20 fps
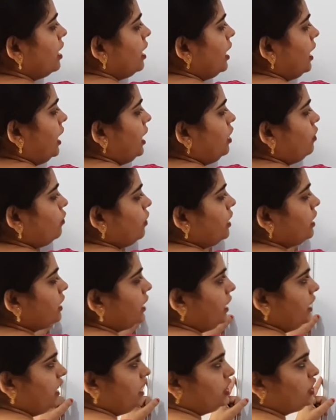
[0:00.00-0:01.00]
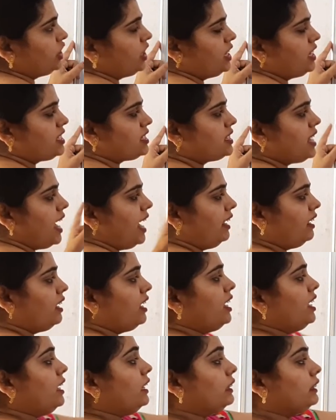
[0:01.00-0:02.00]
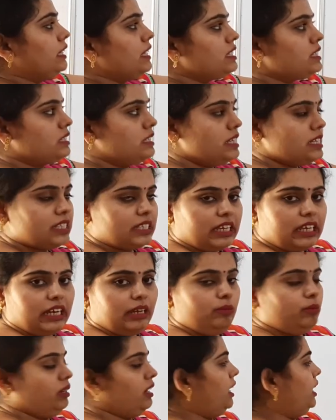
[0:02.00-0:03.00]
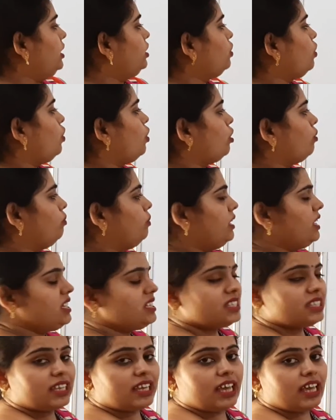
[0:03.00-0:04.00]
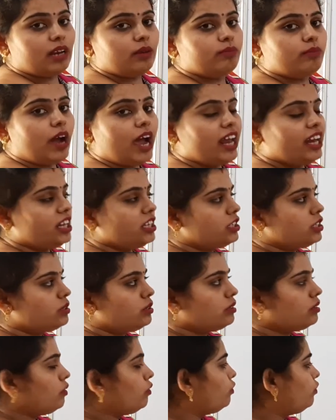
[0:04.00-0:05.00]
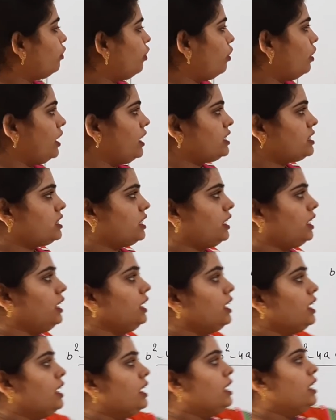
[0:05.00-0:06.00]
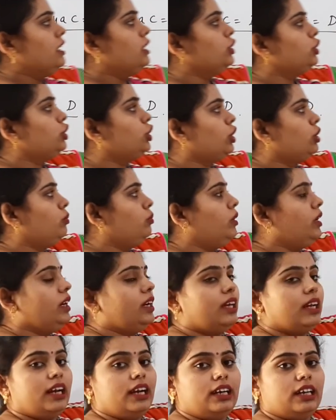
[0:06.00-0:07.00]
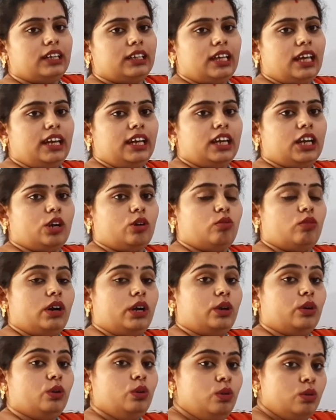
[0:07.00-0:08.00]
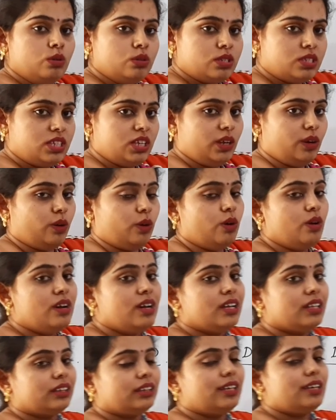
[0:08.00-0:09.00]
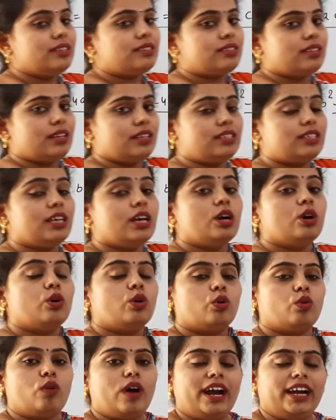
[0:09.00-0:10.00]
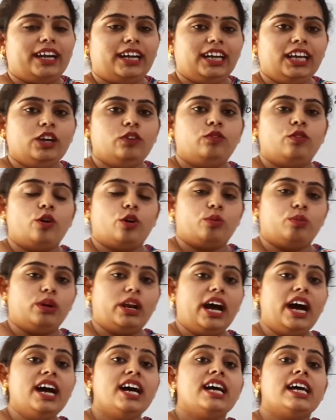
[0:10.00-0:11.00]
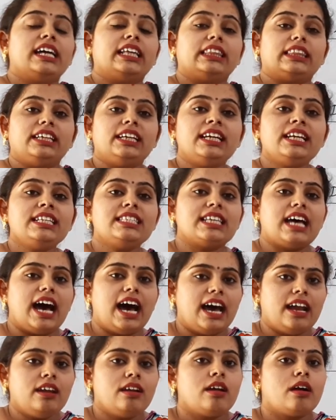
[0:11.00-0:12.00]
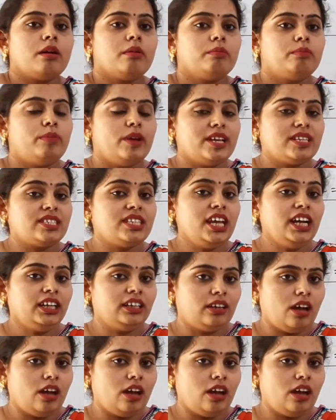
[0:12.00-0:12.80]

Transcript: and one condition is that this discriminant or b square minus 4ac should be greater than equal to 0. This is quadratic formula. These are basic